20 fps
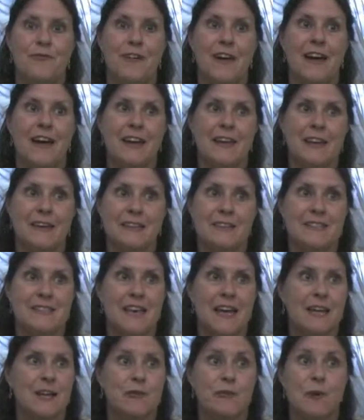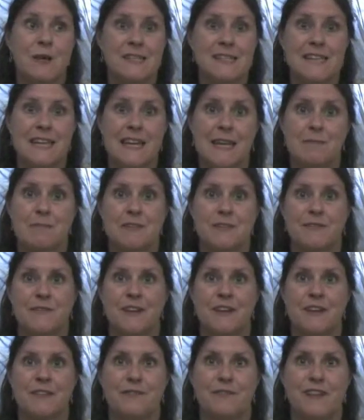I wasn't able to
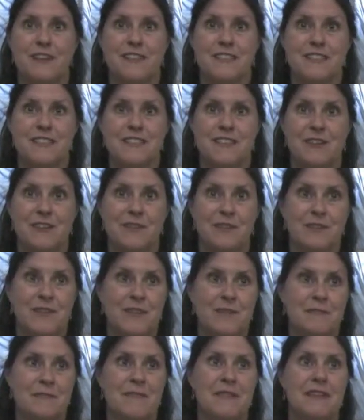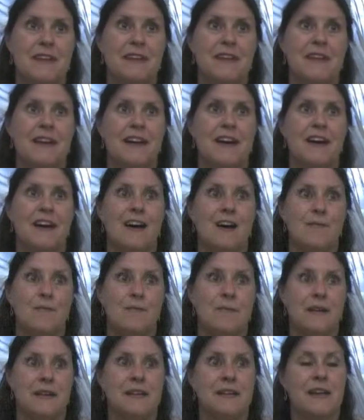find Father Seraphim,
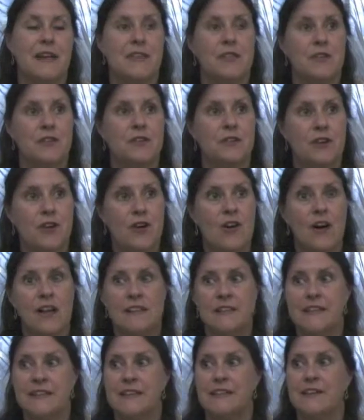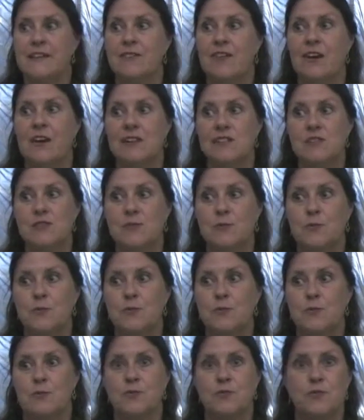but another colleague also
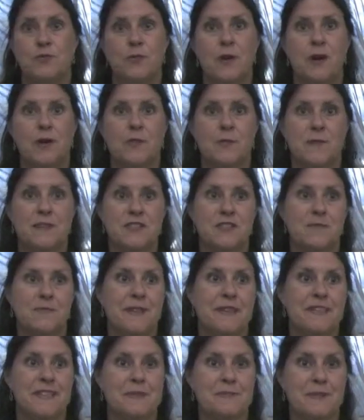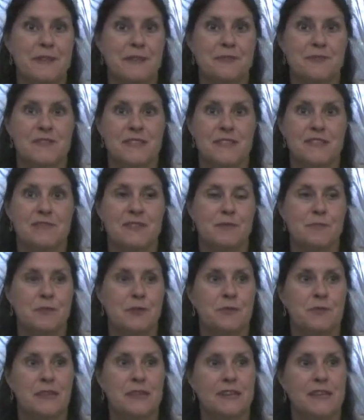knew how much it meant to me to receive
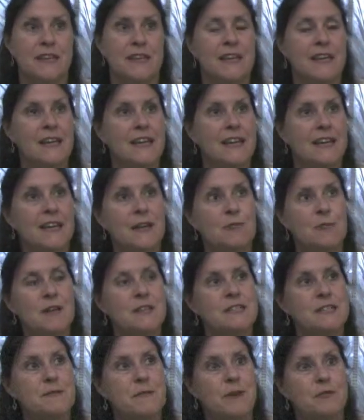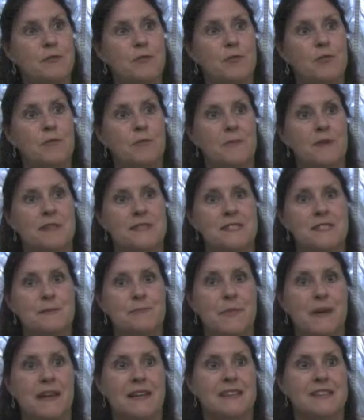communion. And I went to my room, and
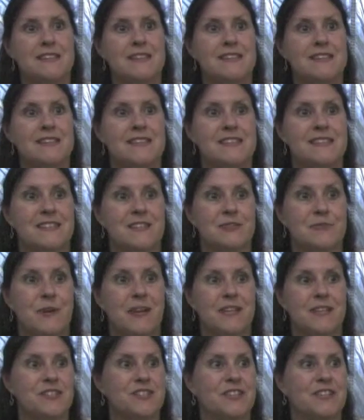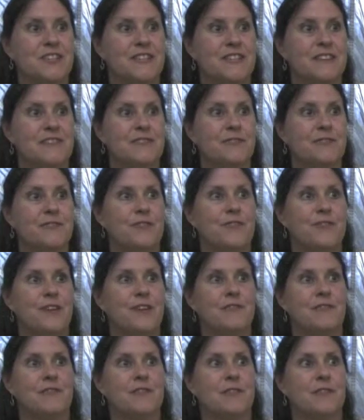despite the situation of
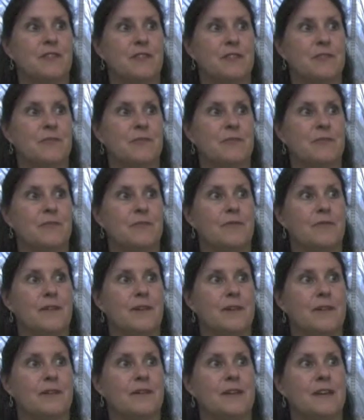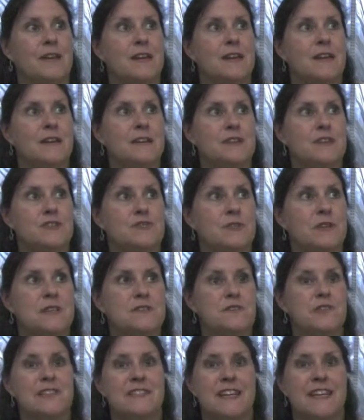having a
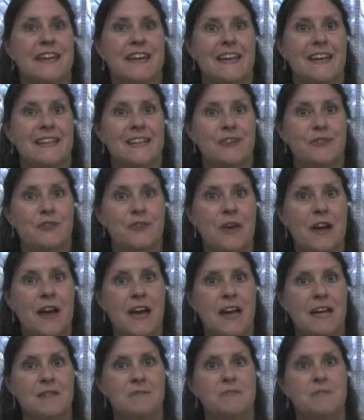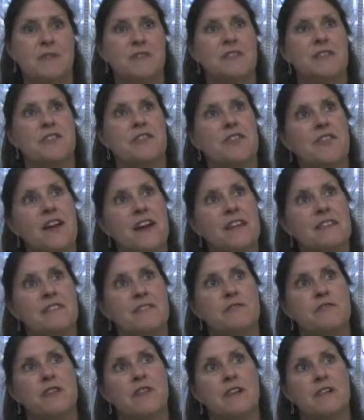stressful day, I hadn't cried, but the thought
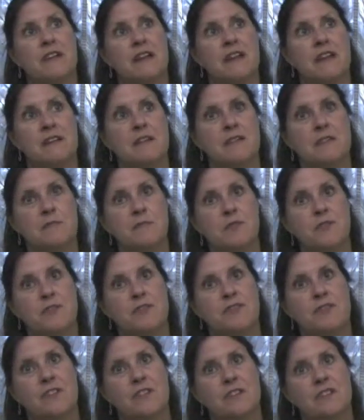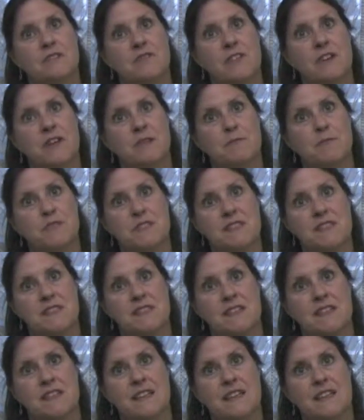of not getting communion on Divine Mercy
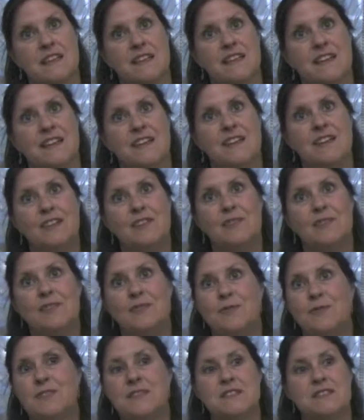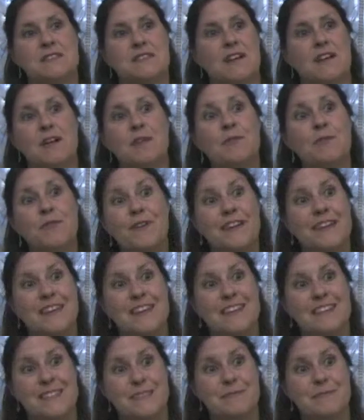Sunday was
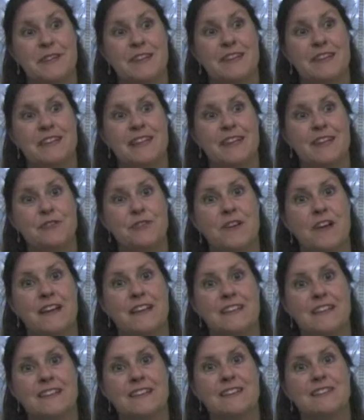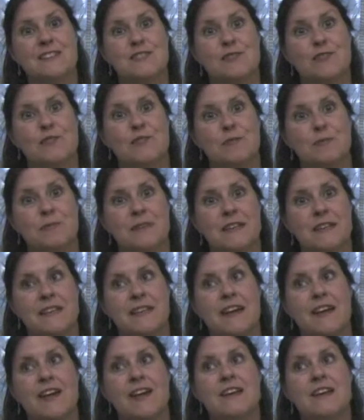heartbreaking to me, and I cried inconsolably